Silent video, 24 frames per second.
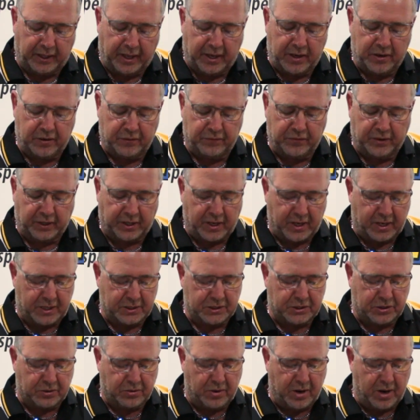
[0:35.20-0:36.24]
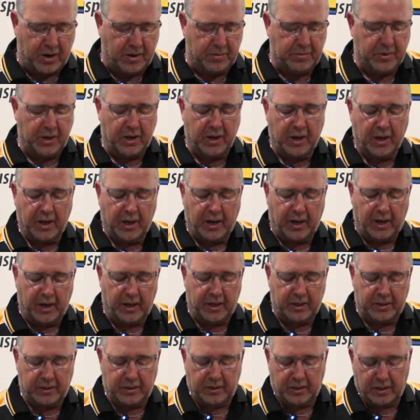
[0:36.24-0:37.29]
end of the caster arm
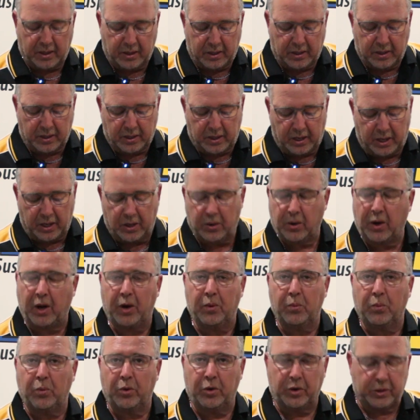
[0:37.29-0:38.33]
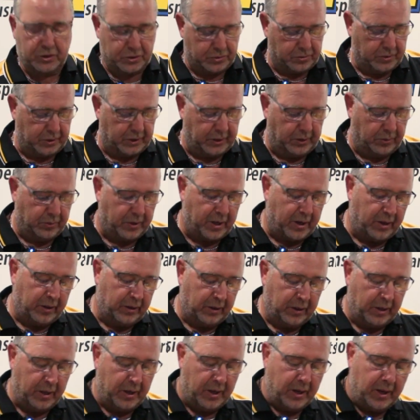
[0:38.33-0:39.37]
and works really
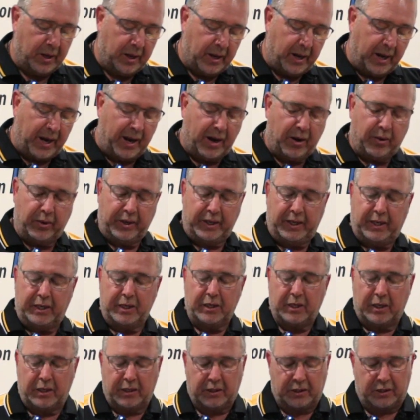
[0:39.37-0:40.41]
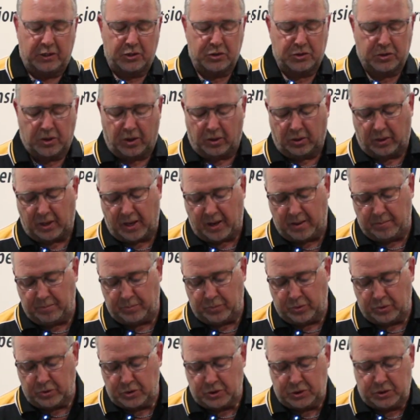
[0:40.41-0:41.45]
well. Our inner control arm
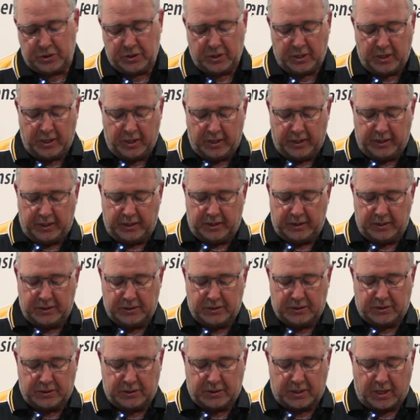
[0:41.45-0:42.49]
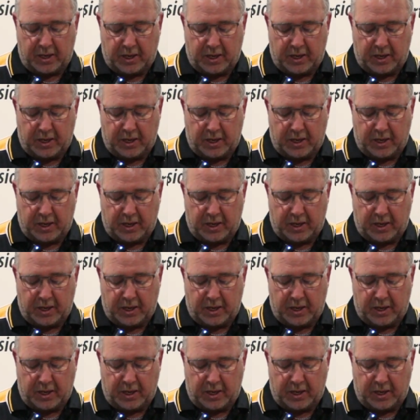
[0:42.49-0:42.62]
bush is